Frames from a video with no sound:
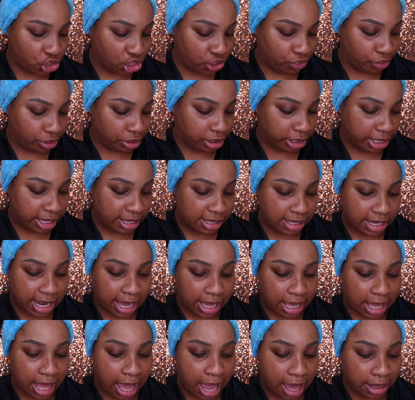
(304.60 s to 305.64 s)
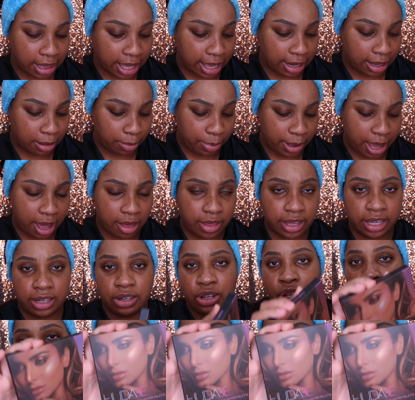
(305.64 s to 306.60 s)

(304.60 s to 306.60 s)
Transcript: she released a highlighting palette,